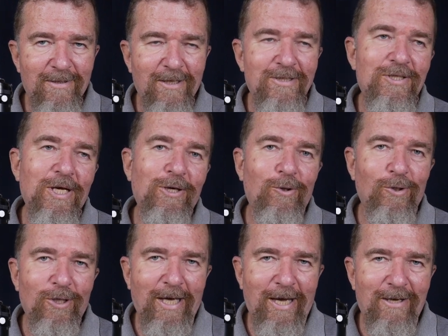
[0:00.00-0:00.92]
Let's take a
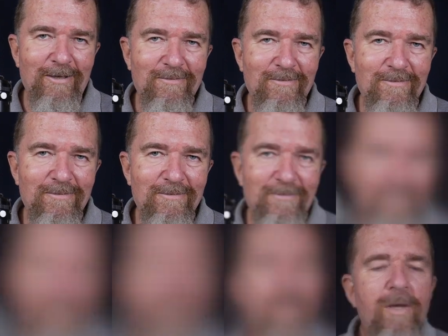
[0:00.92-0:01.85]
look at it.
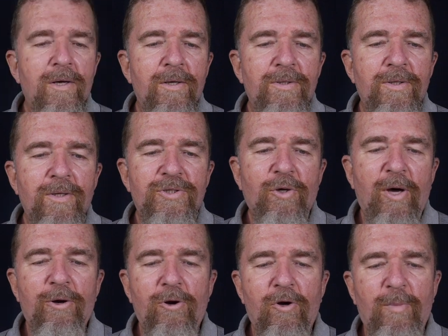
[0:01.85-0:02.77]
So
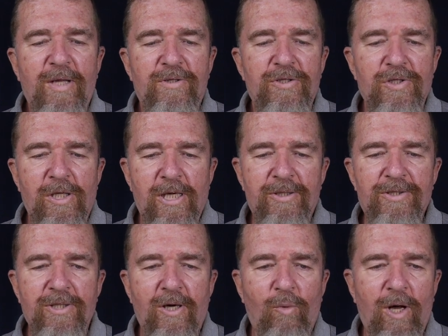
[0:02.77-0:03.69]
I heard about this
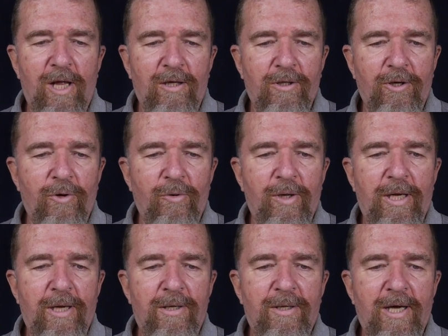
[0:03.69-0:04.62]
lens a while ago,
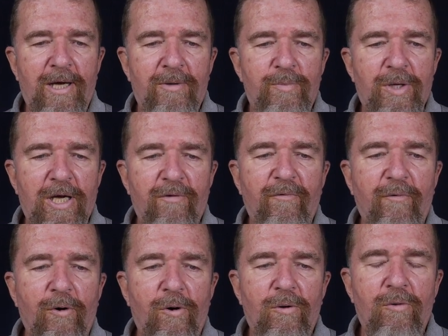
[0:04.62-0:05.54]
and I paid
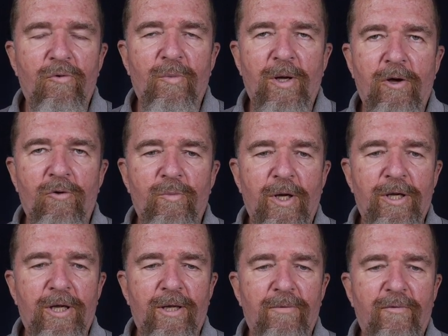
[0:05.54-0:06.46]
for it with my own
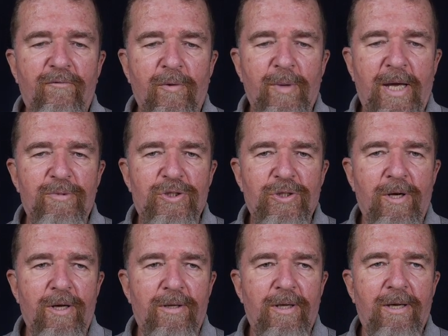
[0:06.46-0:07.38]
money from
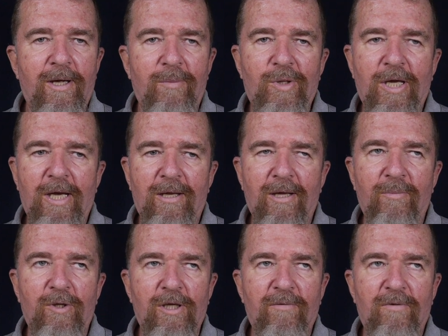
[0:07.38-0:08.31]
Amazon, and I paid, I
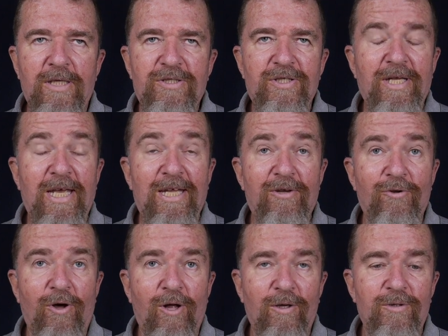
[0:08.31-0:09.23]
believe, less than
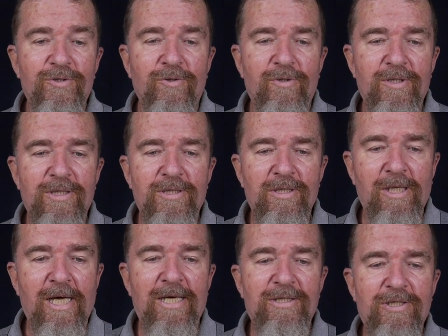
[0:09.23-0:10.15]
$80. So this is
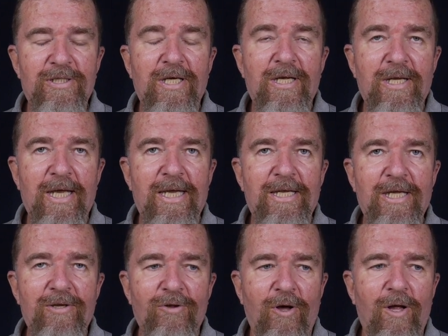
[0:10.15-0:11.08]
less than
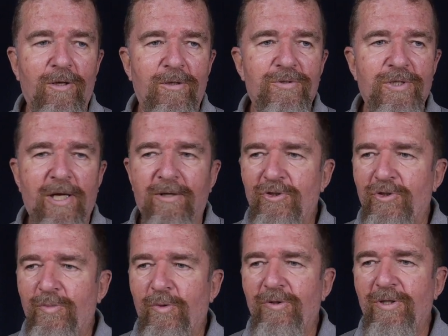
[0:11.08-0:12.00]
$80. Now,
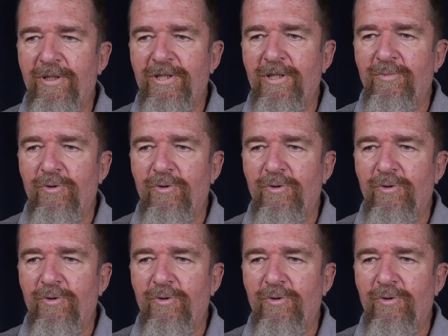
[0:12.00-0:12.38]
just put this in